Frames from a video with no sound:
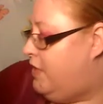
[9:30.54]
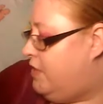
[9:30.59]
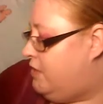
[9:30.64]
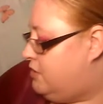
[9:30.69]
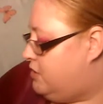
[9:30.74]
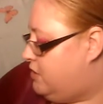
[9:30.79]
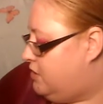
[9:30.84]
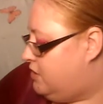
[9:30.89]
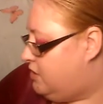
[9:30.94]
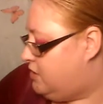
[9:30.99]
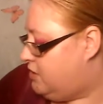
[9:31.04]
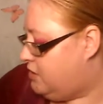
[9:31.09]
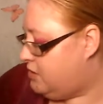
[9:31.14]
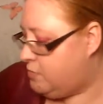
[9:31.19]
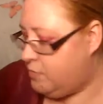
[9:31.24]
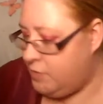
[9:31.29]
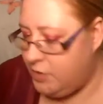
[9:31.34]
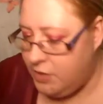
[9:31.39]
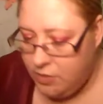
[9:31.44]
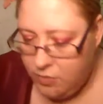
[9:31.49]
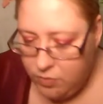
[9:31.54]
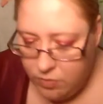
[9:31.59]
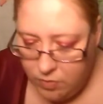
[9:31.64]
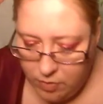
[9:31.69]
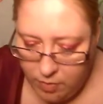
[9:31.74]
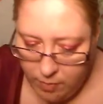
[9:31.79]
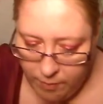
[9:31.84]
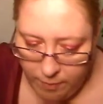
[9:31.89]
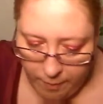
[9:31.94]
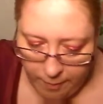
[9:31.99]
ounces, that's pretty
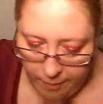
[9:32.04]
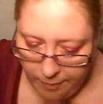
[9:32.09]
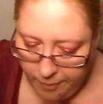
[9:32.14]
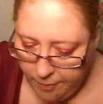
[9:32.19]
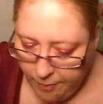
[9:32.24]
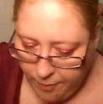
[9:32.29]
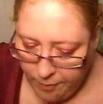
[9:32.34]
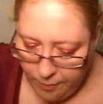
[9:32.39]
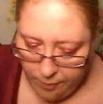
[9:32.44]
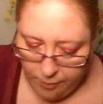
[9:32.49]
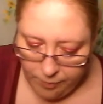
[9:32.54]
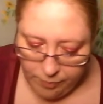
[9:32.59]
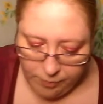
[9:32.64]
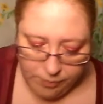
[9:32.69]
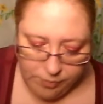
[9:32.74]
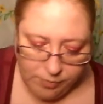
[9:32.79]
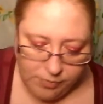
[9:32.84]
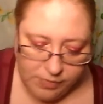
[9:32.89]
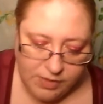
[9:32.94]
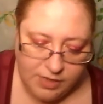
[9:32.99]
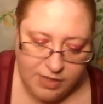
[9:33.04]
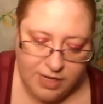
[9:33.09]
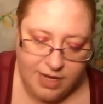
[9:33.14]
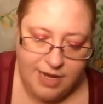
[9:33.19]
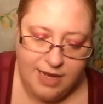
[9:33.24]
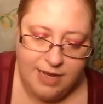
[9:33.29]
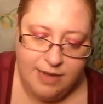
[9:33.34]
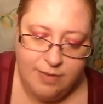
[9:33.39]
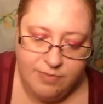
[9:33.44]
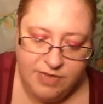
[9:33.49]
cool.
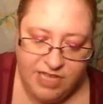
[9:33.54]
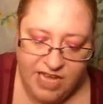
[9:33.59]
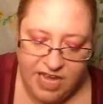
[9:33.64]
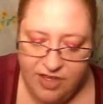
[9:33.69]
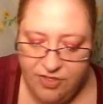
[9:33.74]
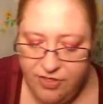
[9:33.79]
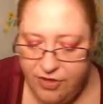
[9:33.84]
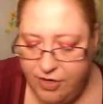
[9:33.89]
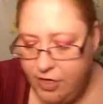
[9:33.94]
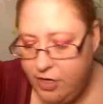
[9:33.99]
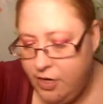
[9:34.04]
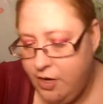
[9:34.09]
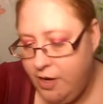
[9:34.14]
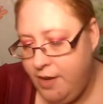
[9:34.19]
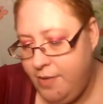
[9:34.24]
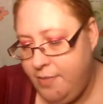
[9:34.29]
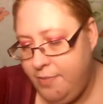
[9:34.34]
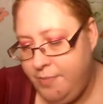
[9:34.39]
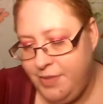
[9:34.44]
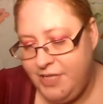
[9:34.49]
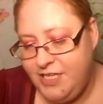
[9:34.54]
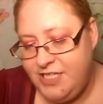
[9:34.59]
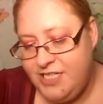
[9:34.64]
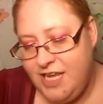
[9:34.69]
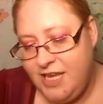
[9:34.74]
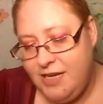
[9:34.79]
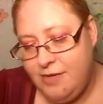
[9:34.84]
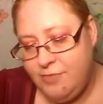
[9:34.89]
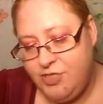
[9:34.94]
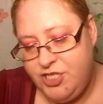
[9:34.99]
Um, the other bliss
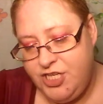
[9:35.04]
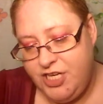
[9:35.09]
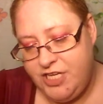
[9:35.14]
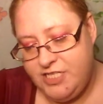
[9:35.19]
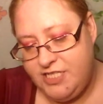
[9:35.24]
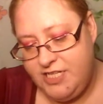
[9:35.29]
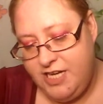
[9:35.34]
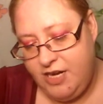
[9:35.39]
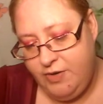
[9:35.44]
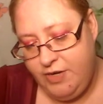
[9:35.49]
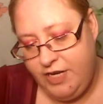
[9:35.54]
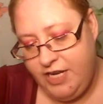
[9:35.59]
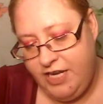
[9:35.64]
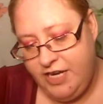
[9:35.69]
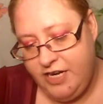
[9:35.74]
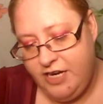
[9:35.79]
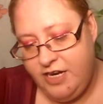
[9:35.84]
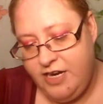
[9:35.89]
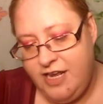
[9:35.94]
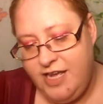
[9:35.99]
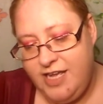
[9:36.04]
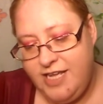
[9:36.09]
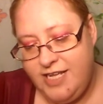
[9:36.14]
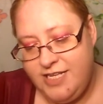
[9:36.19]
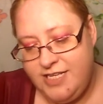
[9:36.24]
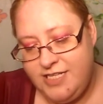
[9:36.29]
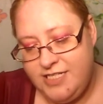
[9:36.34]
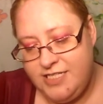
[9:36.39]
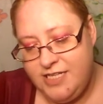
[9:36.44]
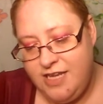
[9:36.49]
item she has down here
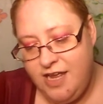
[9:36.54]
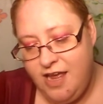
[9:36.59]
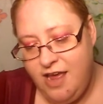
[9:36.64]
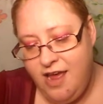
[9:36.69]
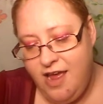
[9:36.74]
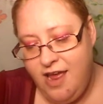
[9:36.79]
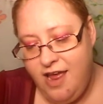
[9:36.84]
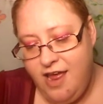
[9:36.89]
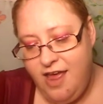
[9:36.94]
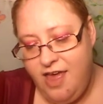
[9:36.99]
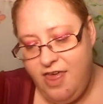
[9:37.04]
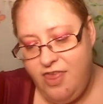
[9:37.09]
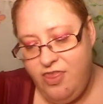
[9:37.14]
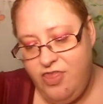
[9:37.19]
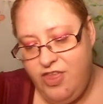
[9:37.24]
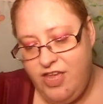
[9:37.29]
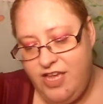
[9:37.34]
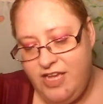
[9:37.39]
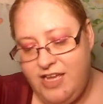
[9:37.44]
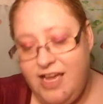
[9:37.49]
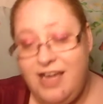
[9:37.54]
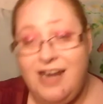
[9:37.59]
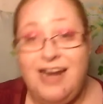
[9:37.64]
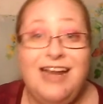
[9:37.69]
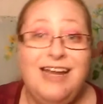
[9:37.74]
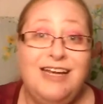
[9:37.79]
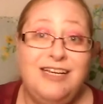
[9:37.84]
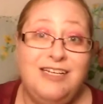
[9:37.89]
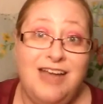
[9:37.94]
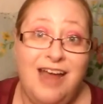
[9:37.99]
is the, and
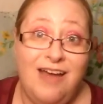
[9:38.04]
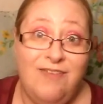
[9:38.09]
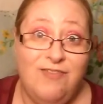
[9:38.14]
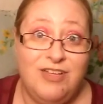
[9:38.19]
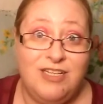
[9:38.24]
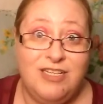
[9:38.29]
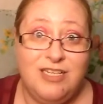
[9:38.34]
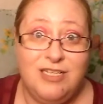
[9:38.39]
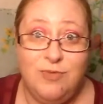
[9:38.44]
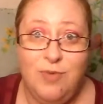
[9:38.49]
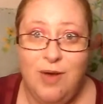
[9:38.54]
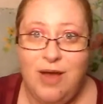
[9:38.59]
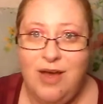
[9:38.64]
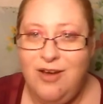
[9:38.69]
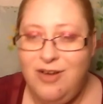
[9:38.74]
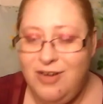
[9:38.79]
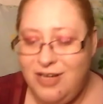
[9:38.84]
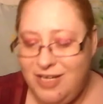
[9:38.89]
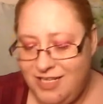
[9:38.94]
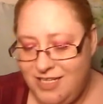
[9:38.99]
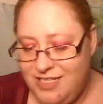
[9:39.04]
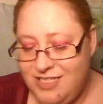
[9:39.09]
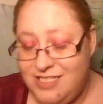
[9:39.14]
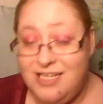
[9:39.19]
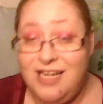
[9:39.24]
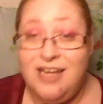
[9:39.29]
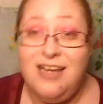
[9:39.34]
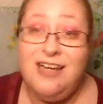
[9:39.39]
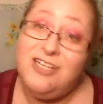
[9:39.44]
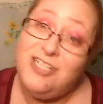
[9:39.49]
I have this as well because
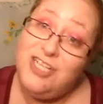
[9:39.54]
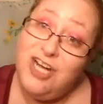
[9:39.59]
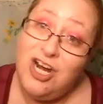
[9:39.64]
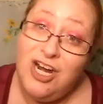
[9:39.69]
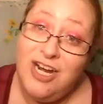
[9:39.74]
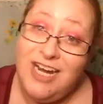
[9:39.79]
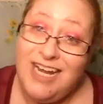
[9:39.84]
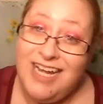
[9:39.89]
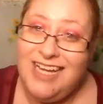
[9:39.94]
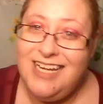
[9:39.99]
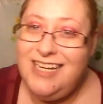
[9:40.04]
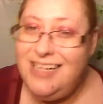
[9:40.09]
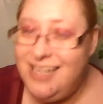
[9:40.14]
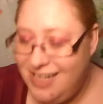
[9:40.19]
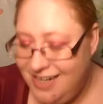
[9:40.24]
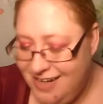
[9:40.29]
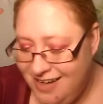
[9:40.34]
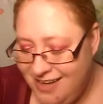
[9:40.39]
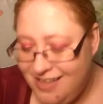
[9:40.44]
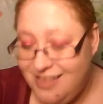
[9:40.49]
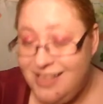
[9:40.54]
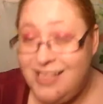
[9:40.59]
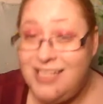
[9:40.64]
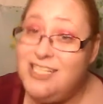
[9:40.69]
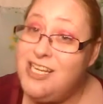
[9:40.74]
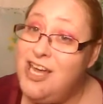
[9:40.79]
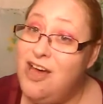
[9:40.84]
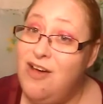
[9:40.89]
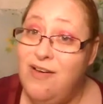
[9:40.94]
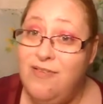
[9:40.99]
Target,
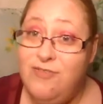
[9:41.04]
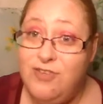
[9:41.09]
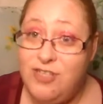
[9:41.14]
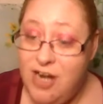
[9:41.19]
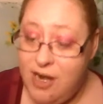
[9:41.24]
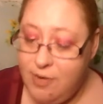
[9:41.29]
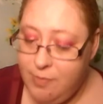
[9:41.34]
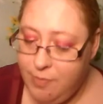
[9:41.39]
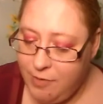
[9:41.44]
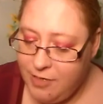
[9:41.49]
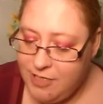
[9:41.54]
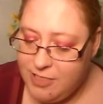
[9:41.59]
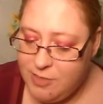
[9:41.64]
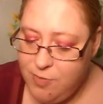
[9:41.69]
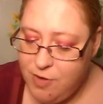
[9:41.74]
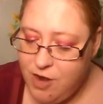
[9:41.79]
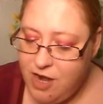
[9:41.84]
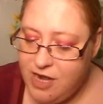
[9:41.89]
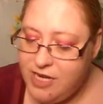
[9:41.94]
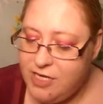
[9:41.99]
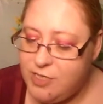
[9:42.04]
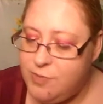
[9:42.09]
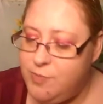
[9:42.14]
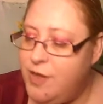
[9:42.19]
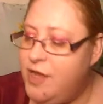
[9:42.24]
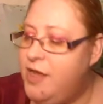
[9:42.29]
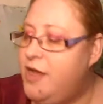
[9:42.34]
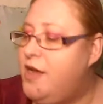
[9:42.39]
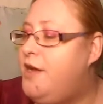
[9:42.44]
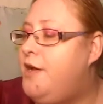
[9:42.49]
that's how I've tried bliss products,
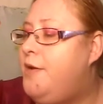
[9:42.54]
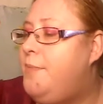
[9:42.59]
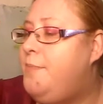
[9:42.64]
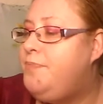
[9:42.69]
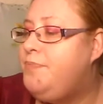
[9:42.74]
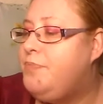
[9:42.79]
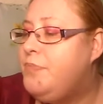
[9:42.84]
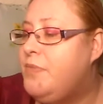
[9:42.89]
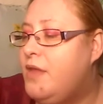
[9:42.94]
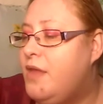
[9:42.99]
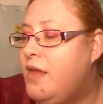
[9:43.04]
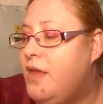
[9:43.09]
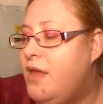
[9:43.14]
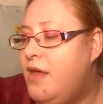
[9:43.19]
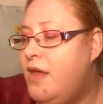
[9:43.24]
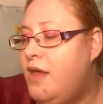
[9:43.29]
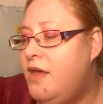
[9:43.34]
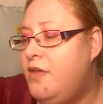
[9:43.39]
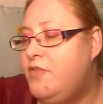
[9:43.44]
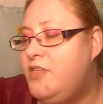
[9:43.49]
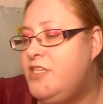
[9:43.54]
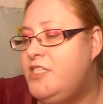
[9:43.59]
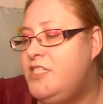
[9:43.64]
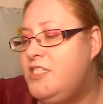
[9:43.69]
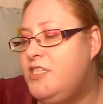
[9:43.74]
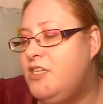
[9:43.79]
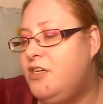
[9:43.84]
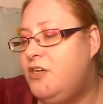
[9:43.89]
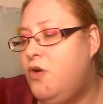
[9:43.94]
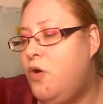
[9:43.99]
but um, this is
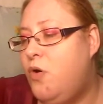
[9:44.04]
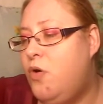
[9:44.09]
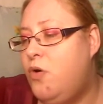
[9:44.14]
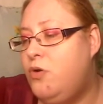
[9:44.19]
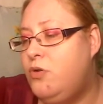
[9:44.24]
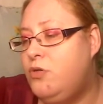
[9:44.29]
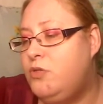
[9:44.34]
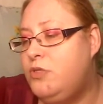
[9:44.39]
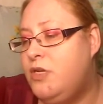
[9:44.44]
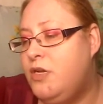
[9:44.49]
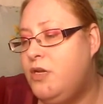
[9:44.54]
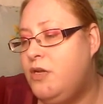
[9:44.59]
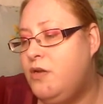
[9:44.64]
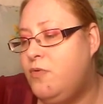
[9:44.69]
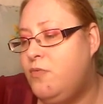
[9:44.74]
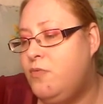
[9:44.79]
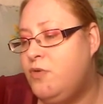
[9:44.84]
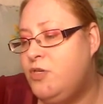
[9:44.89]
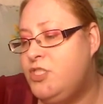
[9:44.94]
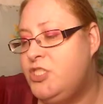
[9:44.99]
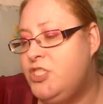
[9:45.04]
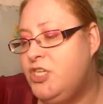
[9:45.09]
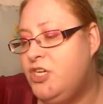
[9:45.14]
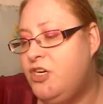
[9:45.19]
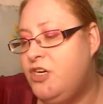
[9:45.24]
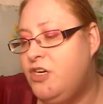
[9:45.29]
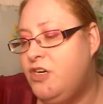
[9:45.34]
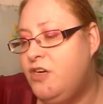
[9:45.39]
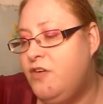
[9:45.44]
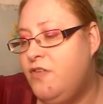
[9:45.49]
the Gold
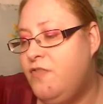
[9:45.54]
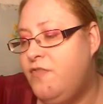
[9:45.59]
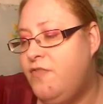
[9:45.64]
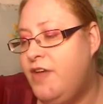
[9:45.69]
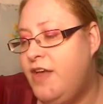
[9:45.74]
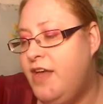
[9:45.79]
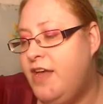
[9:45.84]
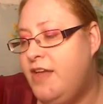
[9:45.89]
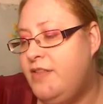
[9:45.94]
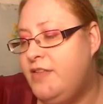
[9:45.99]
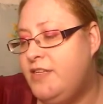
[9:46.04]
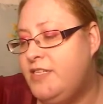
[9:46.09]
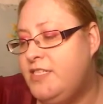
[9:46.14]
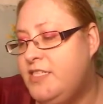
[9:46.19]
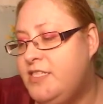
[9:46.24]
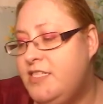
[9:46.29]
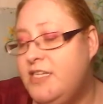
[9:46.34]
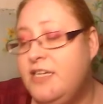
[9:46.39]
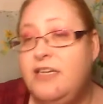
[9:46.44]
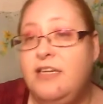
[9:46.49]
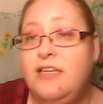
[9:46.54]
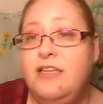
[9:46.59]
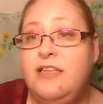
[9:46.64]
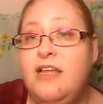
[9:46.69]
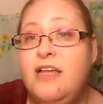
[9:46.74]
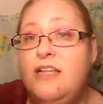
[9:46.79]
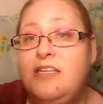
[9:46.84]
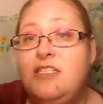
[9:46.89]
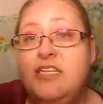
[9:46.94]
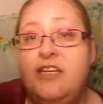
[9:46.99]
Reserve and this is a
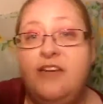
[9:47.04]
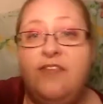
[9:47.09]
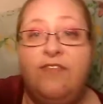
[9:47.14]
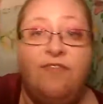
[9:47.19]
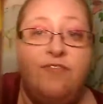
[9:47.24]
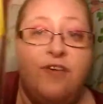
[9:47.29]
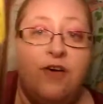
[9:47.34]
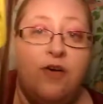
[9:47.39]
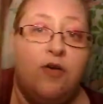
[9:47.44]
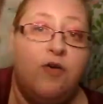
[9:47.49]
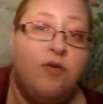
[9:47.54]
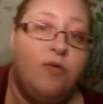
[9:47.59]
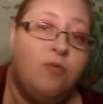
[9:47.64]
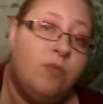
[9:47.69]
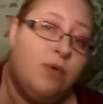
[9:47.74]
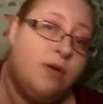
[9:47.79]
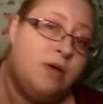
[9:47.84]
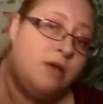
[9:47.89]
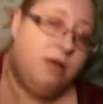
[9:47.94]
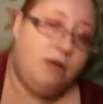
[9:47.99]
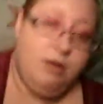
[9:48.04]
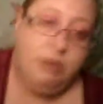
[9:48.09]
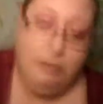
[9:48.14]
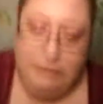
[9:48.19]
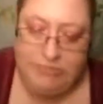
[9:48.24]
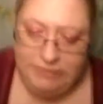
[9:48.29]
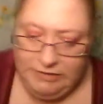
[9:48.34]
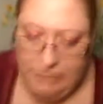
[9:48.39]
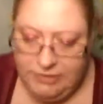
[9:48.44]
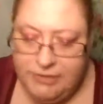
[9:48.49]
cleansing foam.
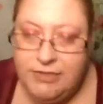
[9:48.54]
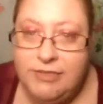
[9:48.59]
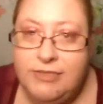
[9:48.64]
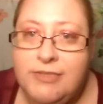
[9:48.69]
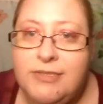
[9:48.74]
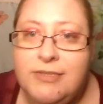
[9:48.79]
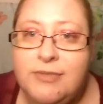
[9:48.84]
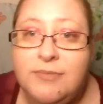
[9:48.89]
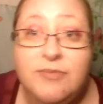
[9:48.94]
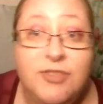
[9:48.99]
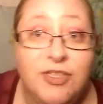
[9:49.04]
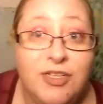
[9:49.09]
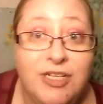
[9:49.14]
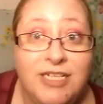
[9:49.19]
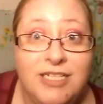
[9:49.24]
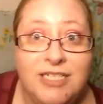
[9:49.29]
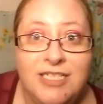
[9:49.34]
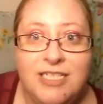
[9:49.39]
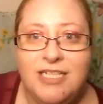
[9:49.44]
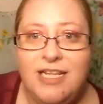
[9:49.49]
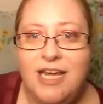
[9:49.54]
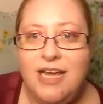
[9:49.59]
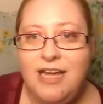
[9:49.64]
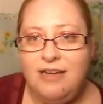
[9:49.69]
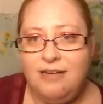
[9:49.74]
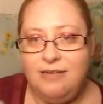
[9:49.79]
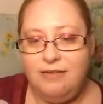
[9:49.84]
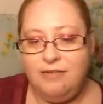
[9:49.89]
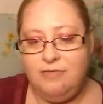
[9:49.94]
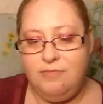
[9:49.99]
You didn't see that?